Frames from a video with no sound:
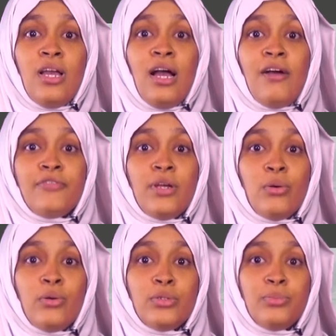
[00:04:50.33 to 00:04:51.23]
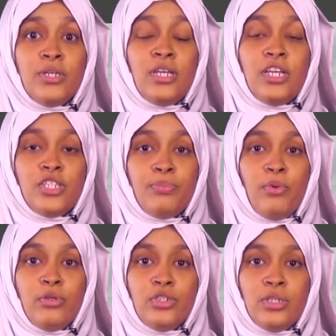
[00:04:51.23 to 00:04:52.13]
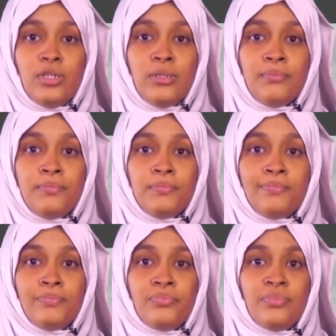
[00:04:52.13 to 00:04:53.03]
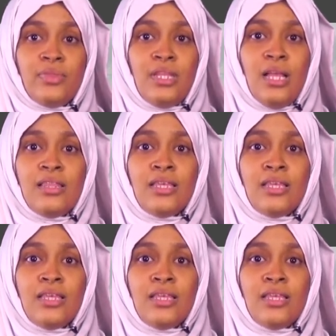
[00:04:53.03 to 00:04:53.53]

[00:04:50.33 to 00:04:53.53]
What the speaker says: after cosmic explosion. The